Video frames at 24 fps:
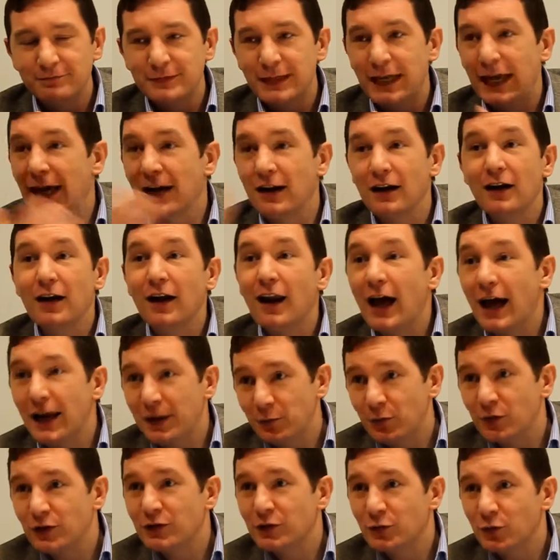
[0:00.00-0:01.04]
they had an
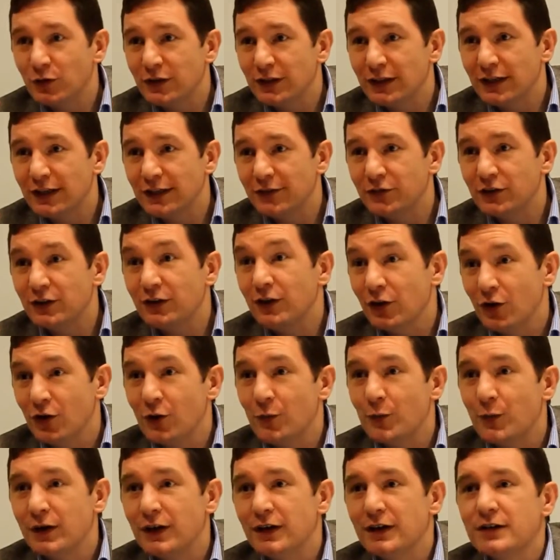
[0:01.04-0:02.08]
allotment when they lived in
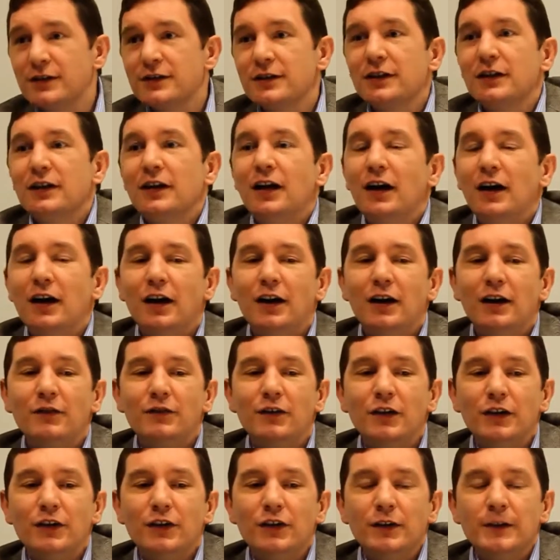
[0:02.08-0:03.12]
another part
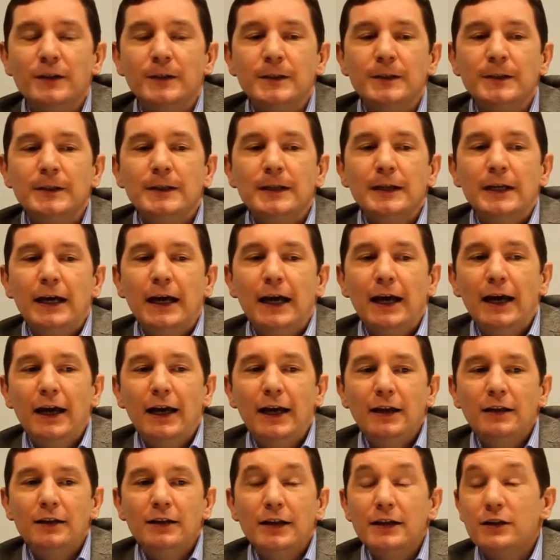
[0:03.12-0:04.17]
of London.
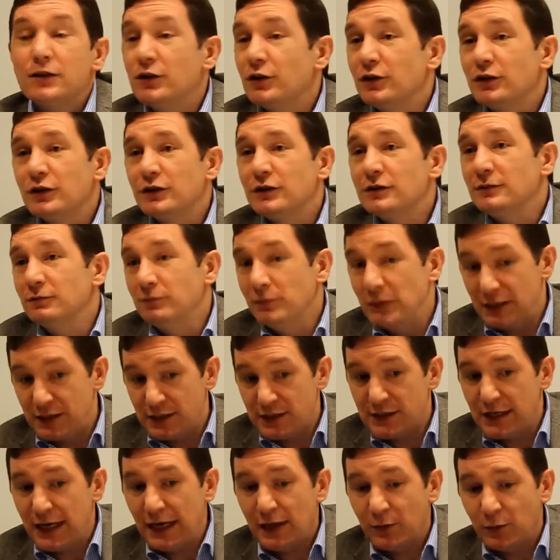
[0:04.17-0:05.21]
And they talked,
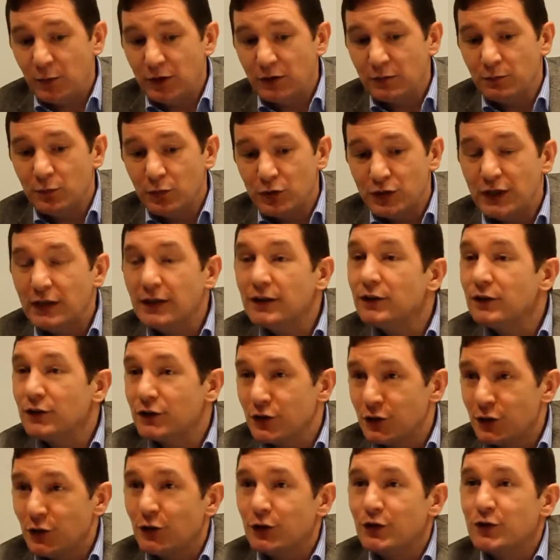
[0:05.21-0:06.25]
Mrs. Ackman in
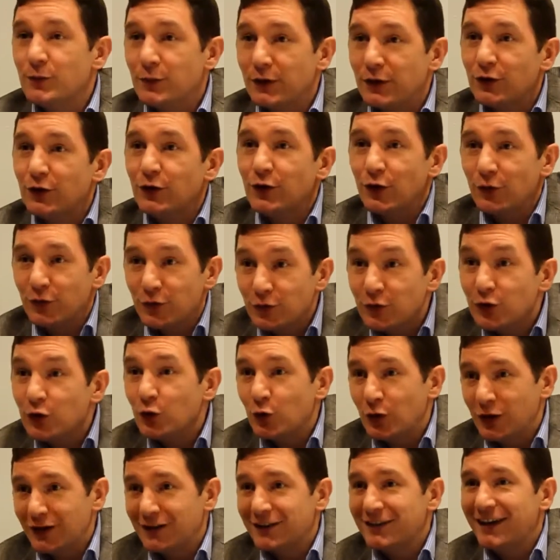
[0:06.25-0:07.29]
particular talked about her love of
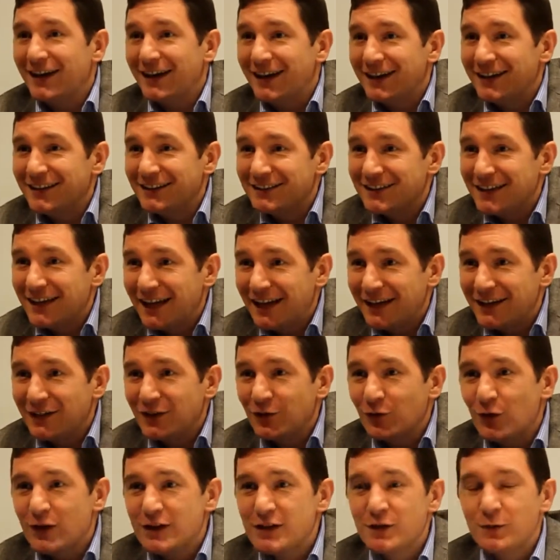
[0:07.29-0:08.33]
cooking and
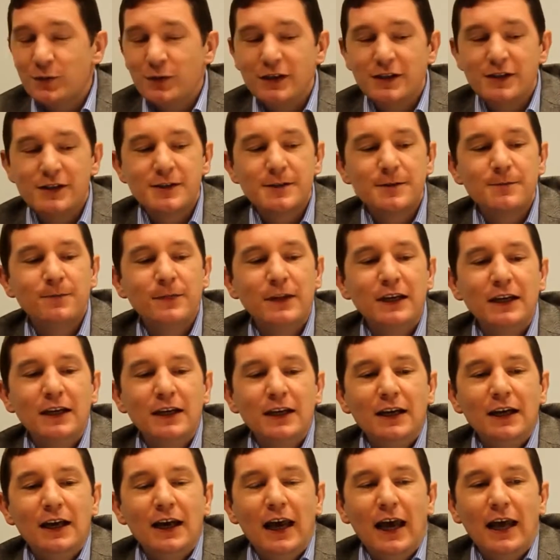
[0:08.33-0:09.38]
collecting recipes.
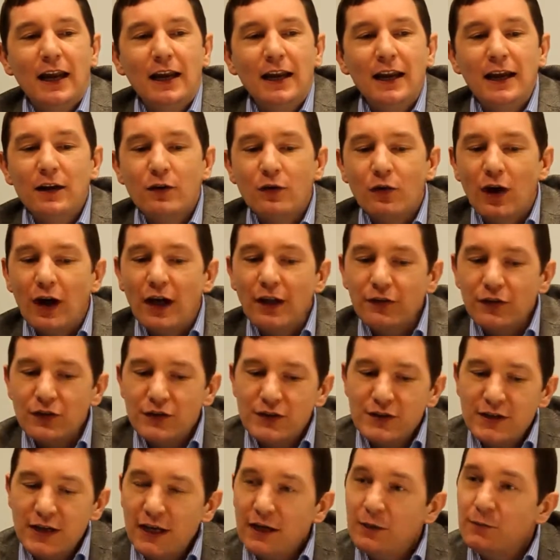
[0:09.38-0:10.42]
And later on the
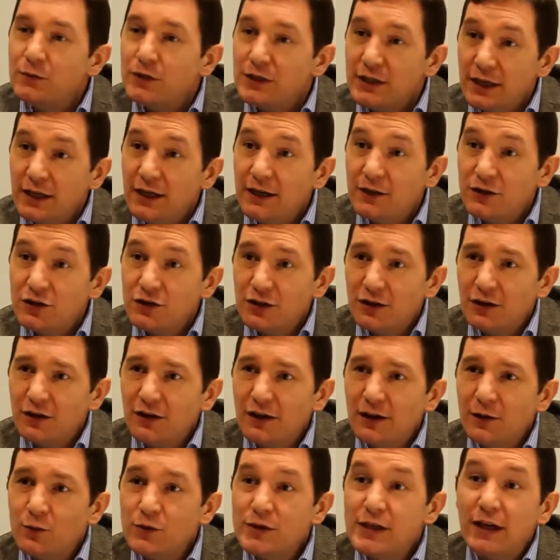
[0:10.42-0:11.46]
same day,
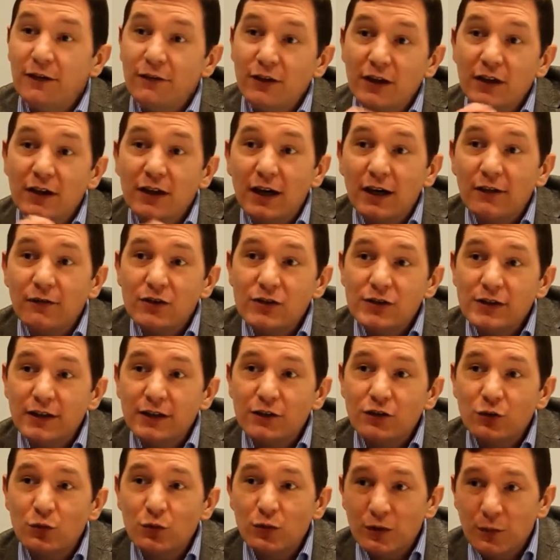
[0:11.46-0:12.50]
Shirley was having a
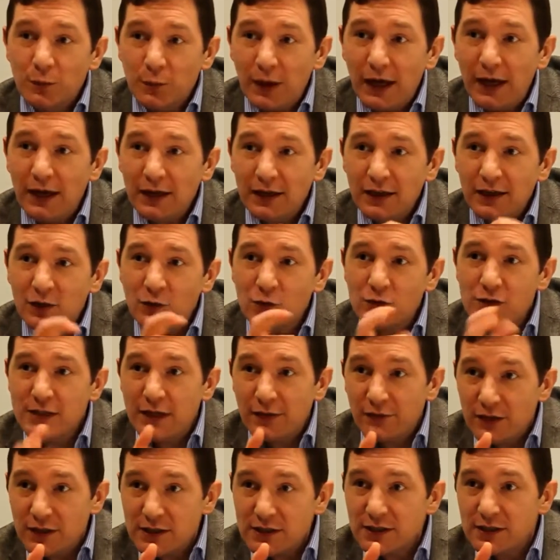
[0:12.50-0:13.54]
conversation with Peggy, who was
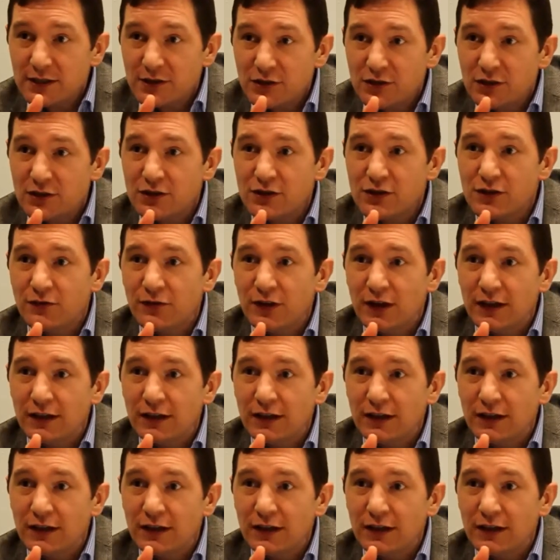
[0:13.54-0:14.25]
76 years of